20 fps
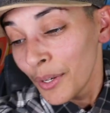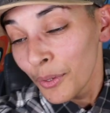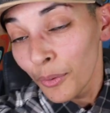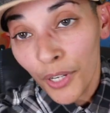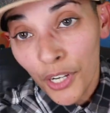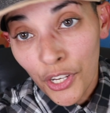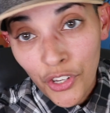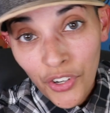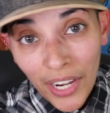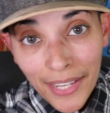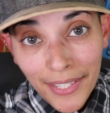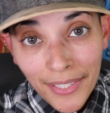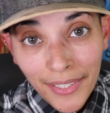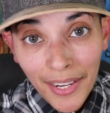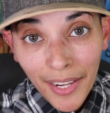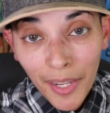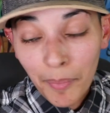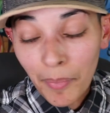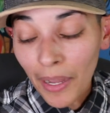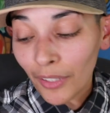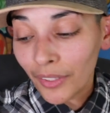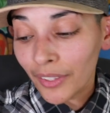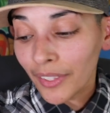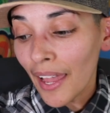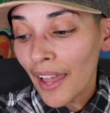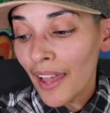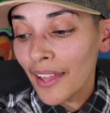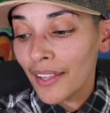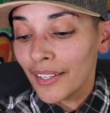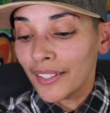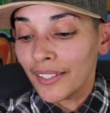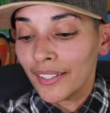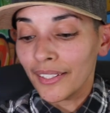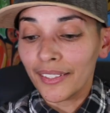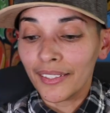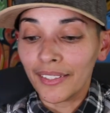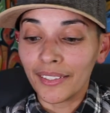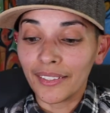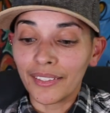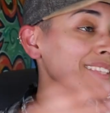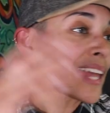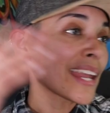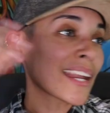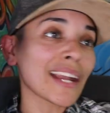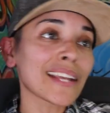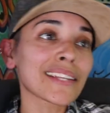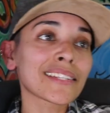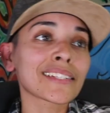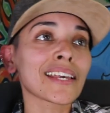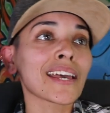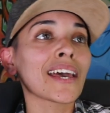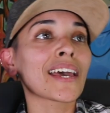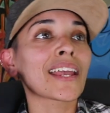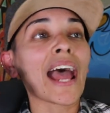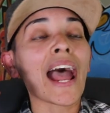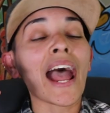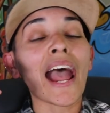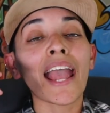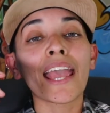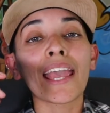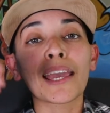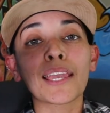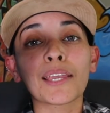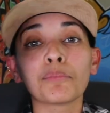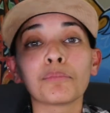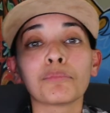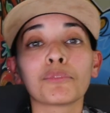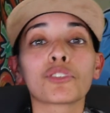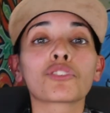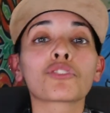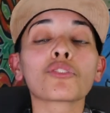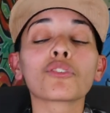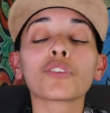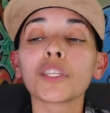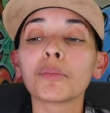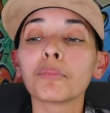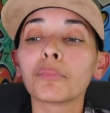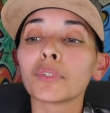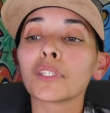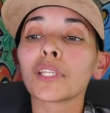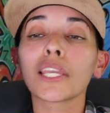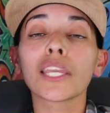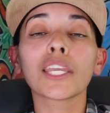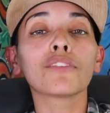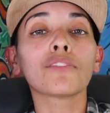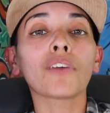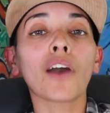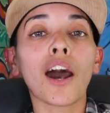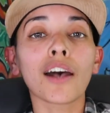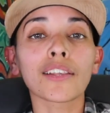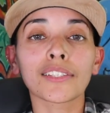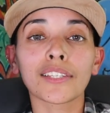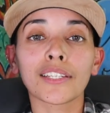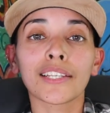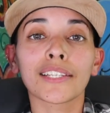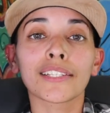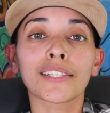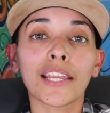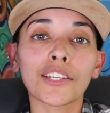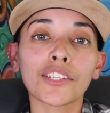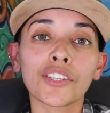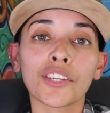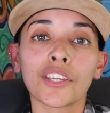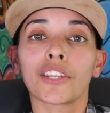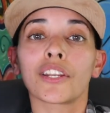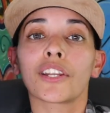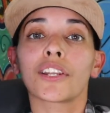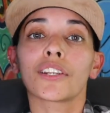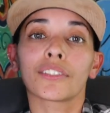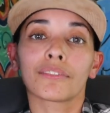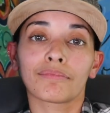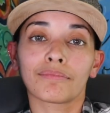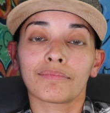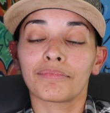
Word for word: What did you guys think about that? Like I said, I truly believe Austin is a cheater.